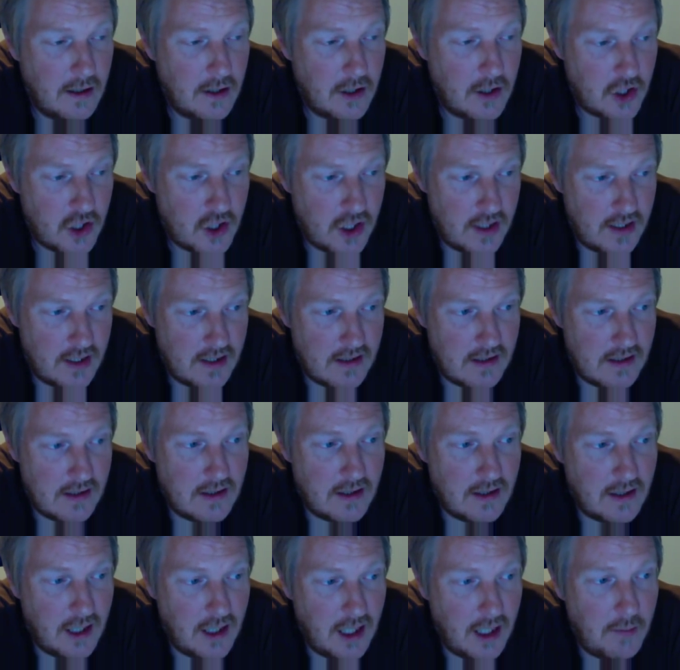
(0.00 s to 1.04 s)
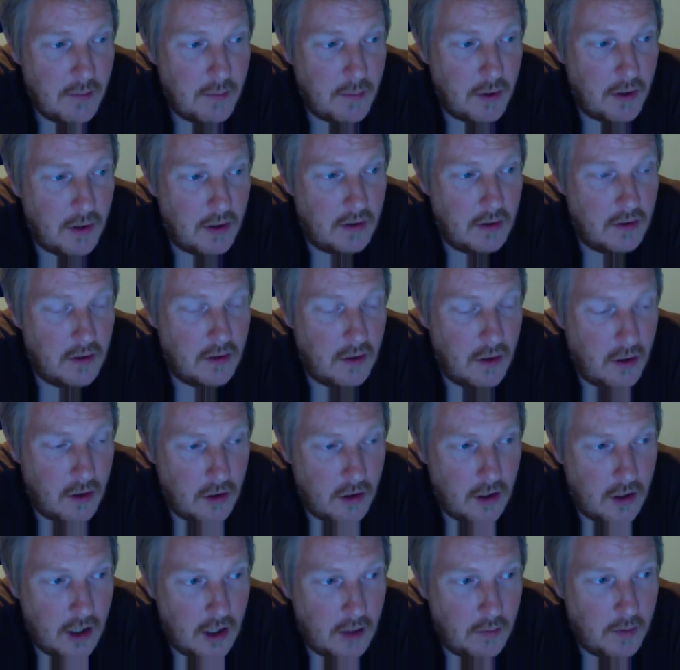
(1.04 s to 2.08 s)
just keep on
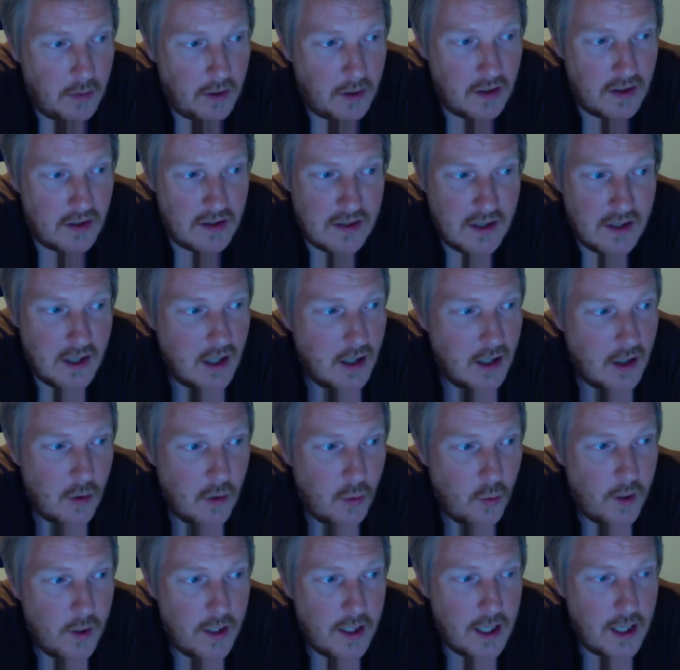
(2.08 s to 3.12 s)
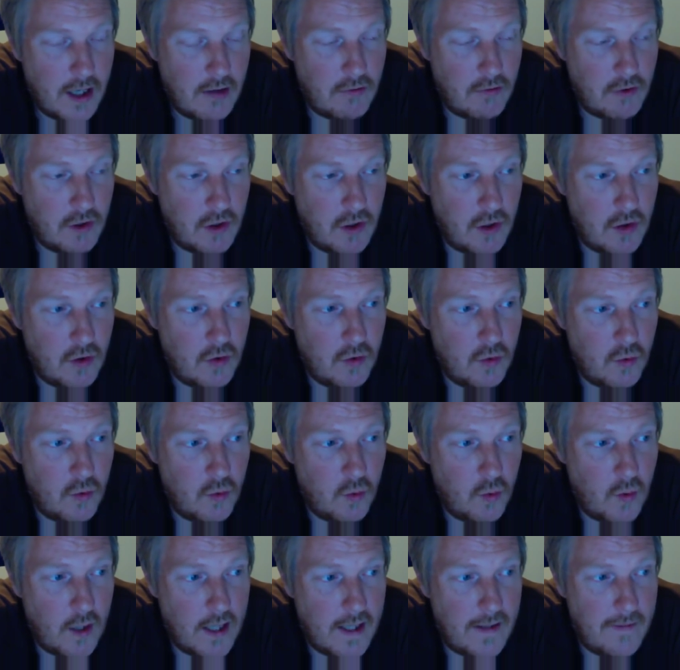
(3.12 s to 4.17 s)
hodling, because we never know
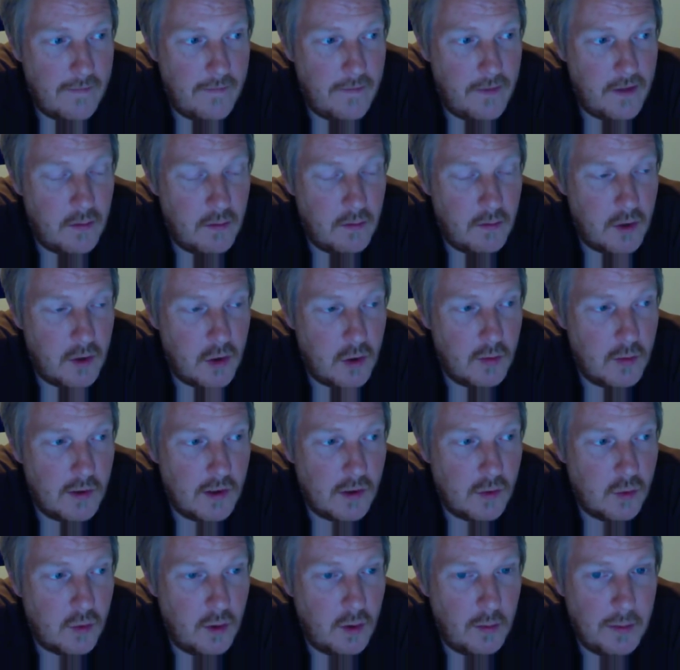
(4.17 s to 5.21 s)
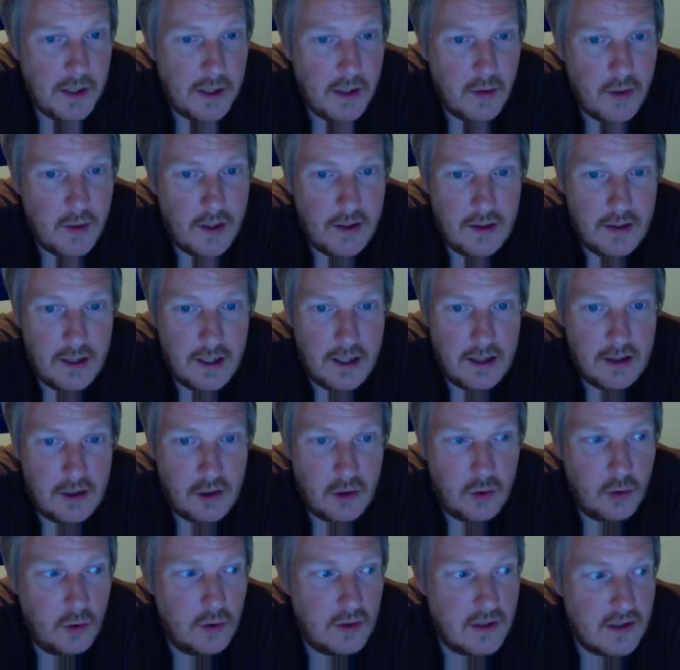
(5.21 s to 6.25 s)
when the moment will be when that
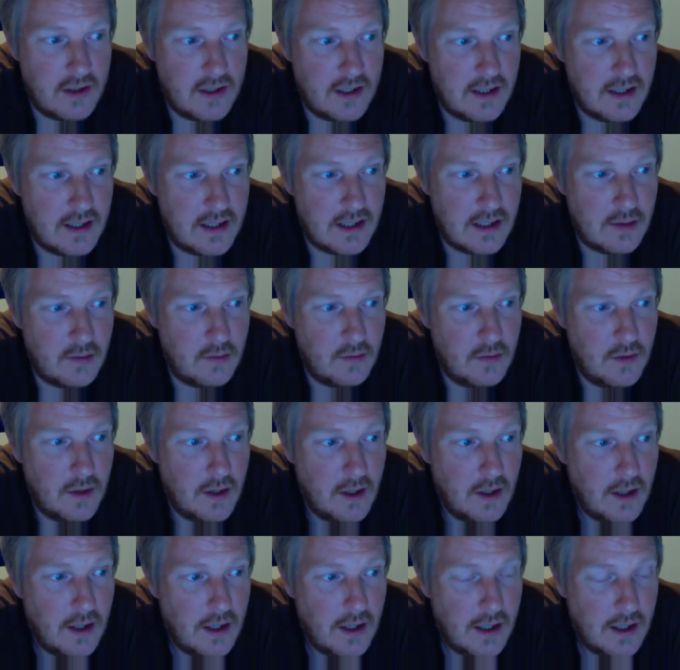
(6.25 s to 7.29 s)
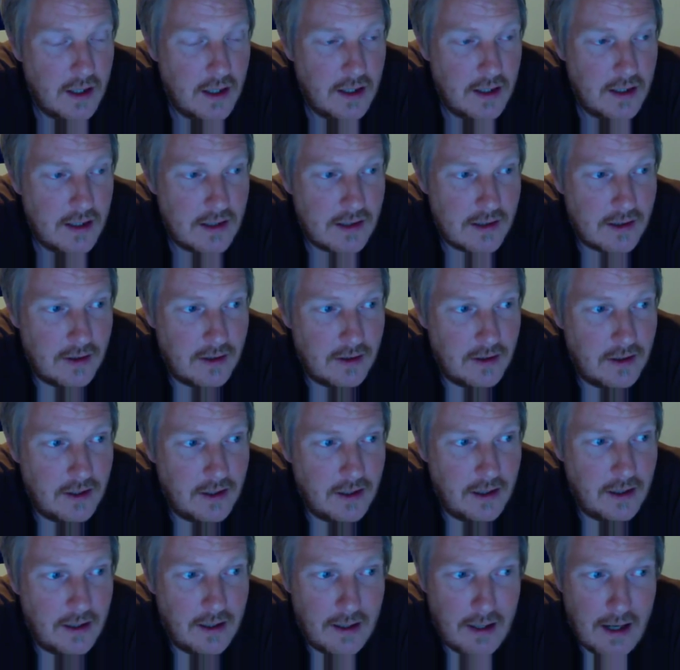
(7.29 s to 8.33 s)
whole system is started.
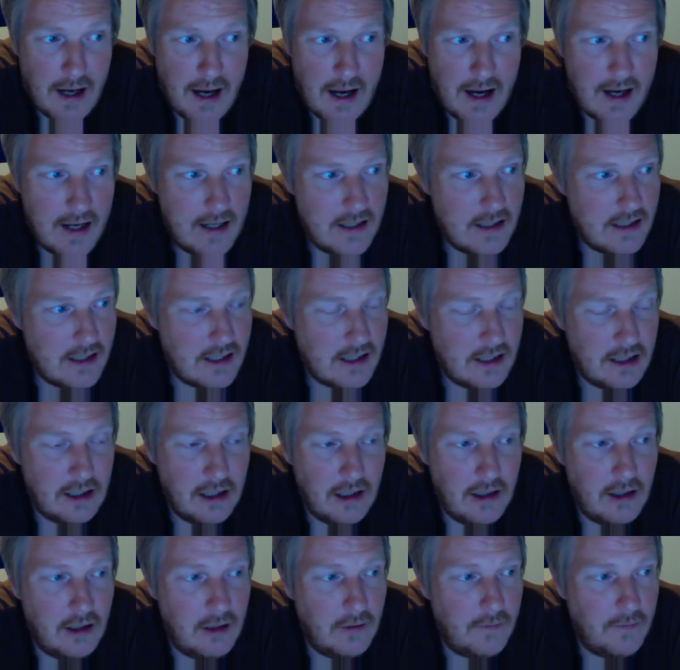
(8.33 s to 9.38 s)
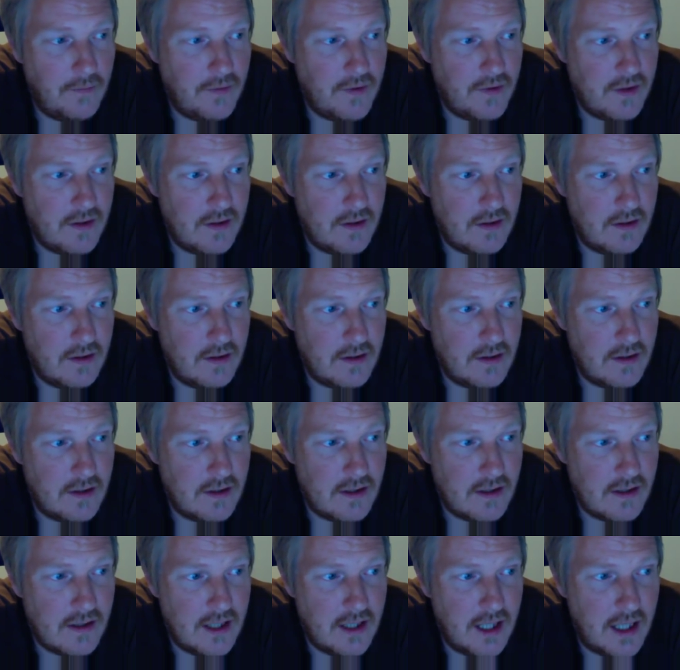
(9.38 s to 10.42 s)
And I still
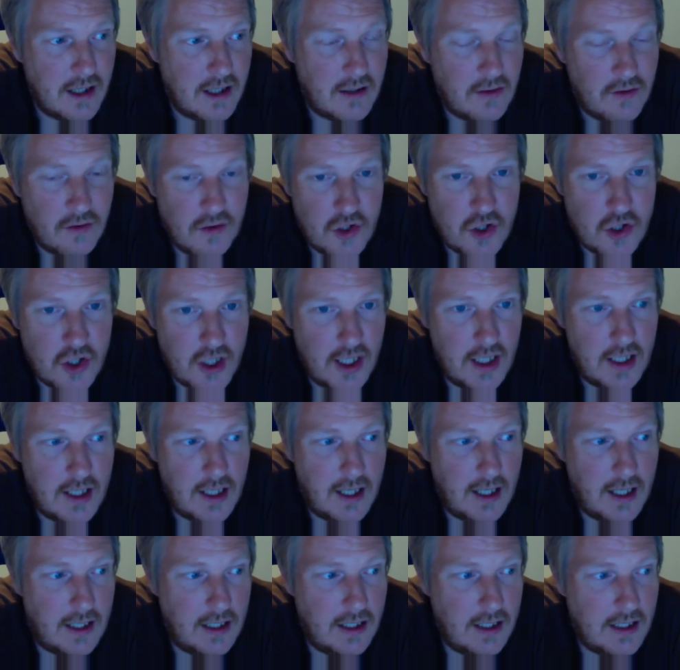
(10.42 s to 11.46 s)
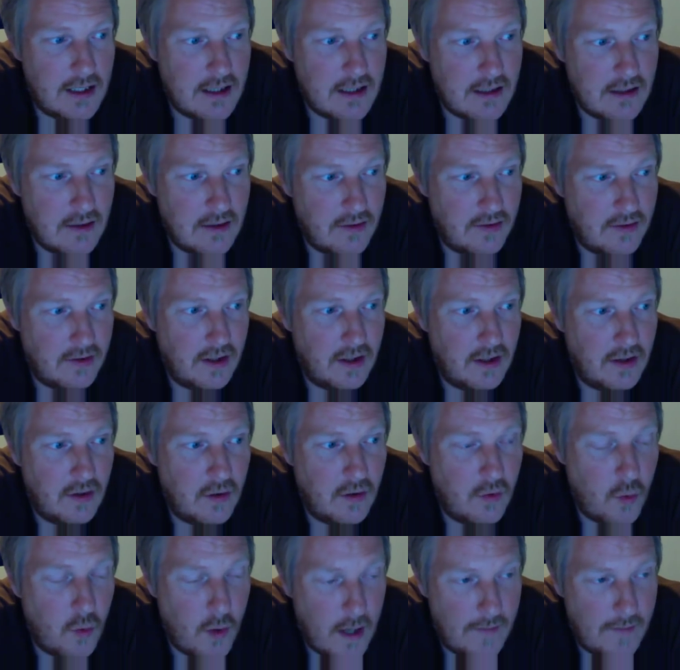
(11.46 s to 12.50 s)
stick to the Shane Ellis theory.
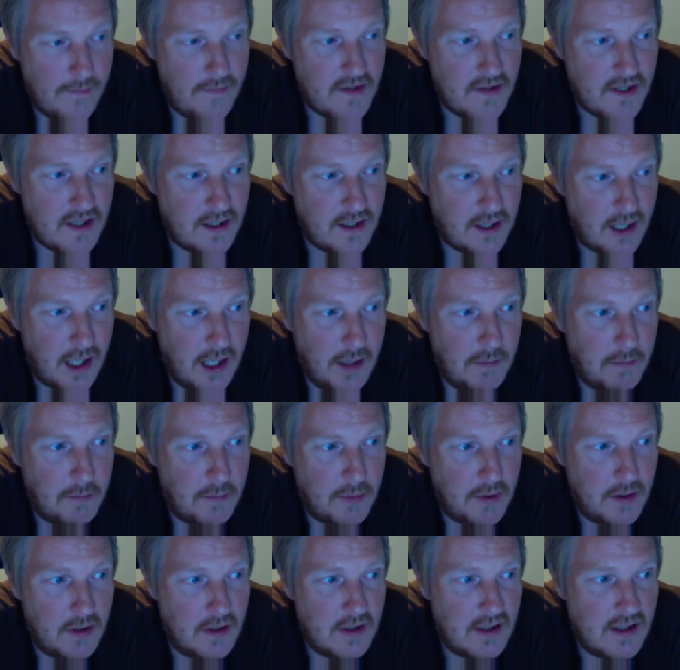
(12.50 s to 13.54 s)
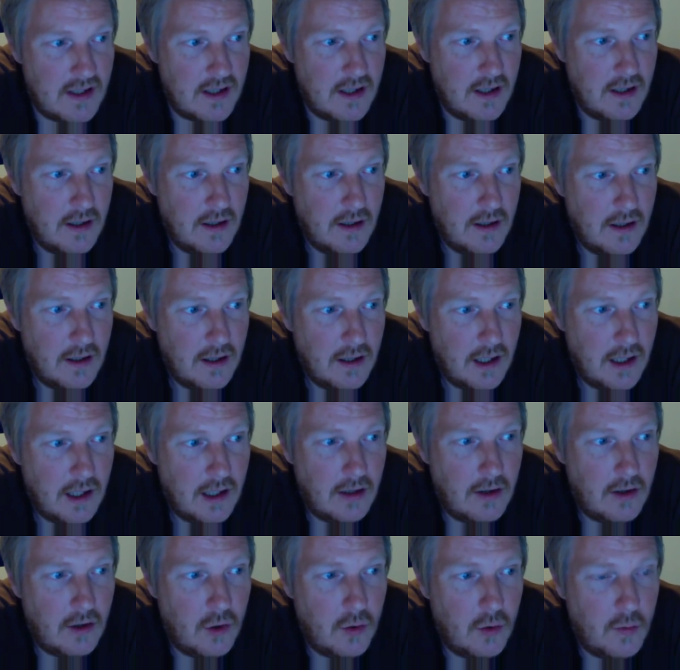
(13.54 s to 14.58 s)
Once it happens,
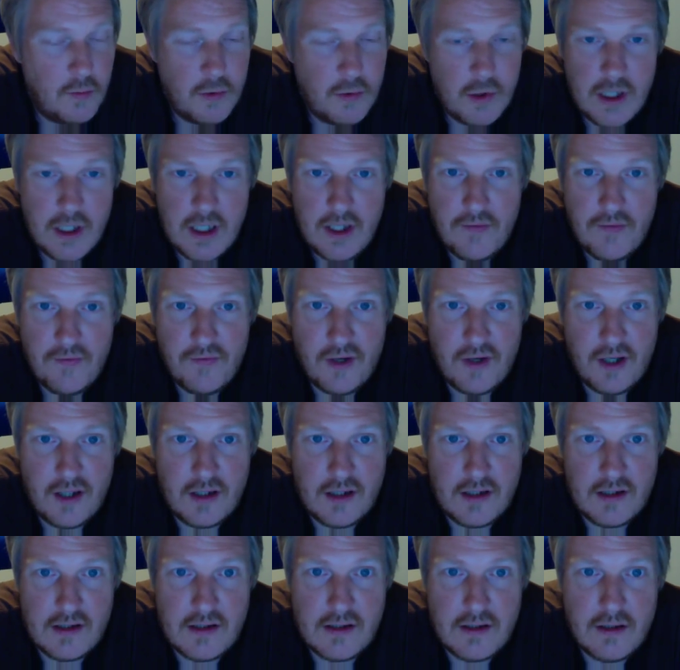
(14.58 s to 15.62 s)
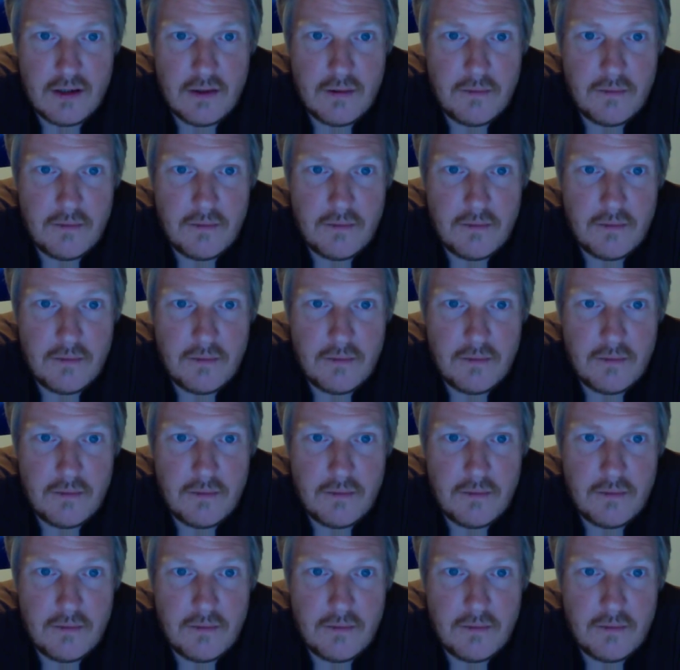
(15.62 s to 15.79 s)
it'll go pretty fast.